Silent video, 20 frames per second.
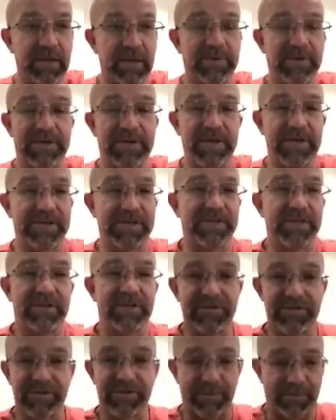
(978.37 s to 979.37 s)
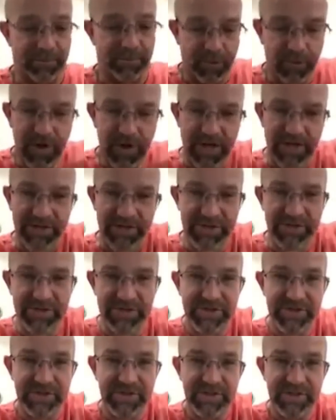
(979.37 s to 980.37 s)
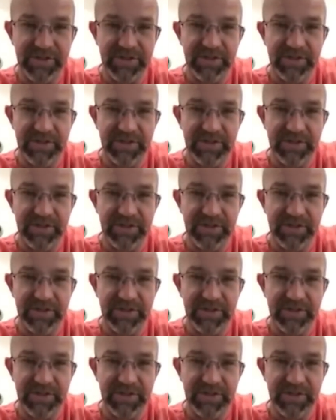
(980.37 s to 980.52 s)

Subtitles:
Because the press,